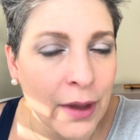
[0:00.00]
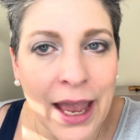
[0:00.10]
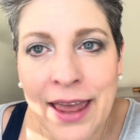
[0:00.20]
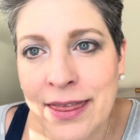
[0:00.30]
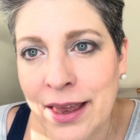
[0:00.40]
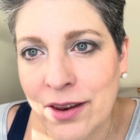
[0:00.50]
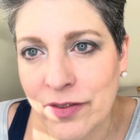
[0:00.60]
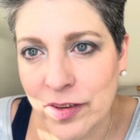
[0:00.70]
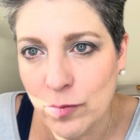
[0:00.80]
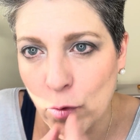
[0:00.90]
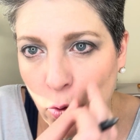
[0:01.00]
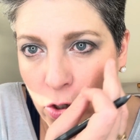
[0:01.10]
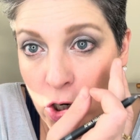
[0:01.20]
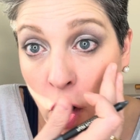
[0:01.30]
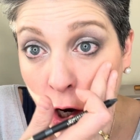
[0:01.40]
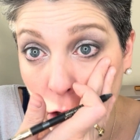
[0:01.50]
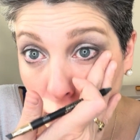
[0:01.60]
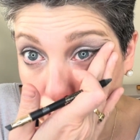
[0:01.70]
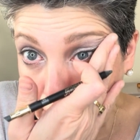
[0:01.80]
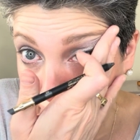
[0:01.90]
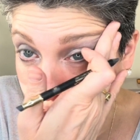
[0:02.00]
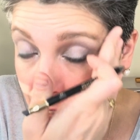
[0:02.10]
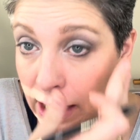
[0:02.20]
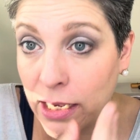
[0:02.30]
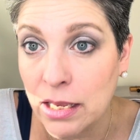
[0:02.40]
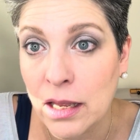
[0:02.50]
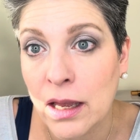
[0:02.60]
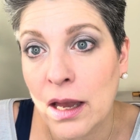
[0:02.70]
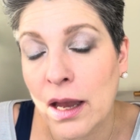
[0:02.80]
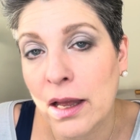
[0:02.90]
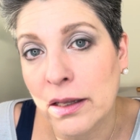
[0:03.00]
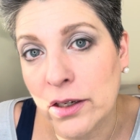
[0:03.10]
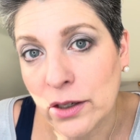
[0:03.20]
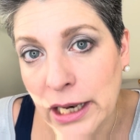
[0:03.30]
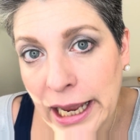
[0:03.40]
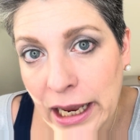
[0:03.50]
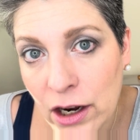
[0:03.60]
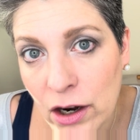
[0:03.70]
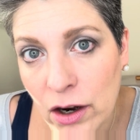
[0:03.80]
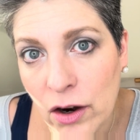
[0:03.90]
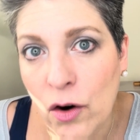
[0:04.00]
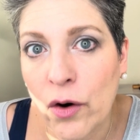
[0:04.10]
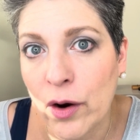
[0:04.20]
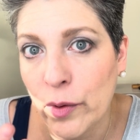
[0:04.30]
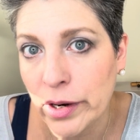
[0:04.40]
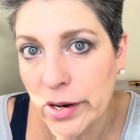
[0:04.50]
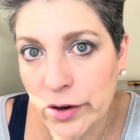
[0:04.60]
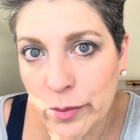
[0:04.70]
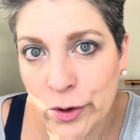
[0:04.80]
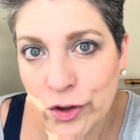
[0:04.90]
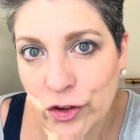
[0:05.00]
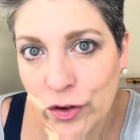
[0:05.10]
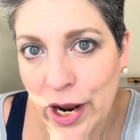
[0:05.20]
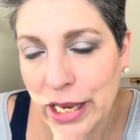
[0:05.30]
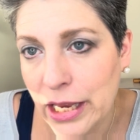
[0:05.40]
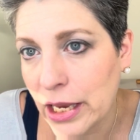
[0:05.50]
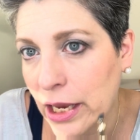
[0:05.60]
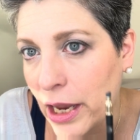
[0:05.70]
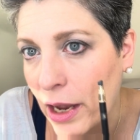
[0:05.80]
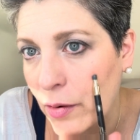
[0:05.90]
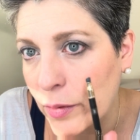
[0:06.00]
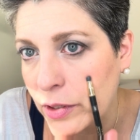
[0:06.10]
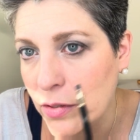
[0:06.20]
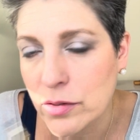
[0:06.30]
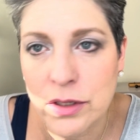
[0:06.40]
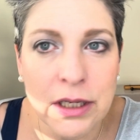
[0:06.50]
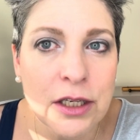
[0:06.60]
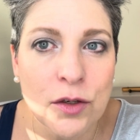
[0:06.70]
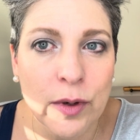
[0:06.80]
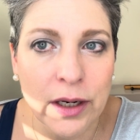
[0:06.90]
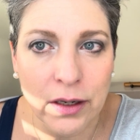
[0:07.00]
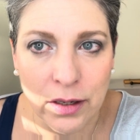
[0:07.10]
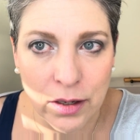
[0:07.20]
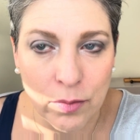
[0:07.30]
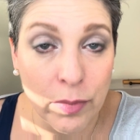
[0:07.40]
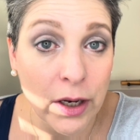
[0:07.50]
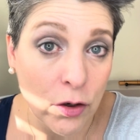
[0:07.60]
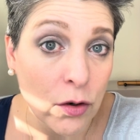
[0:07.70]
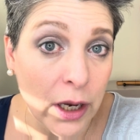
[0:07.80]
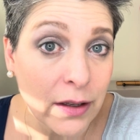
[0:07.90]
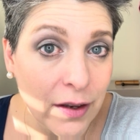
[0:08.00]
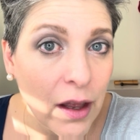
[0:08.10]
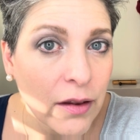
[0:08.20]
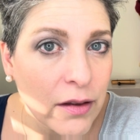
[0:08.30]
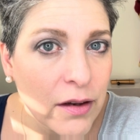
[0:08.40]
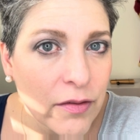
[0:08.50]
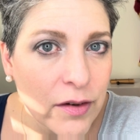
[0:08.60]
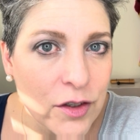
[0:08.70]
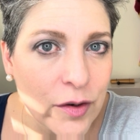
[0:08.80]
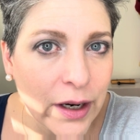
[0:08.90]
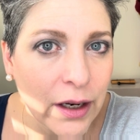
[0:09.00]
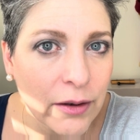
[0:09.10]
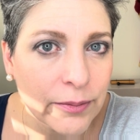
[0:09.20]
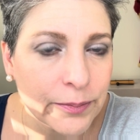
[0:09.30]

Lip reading: then if it's more darker evening, a little later, or I want a little more striking, I would use this one. But you can tell the difference, right?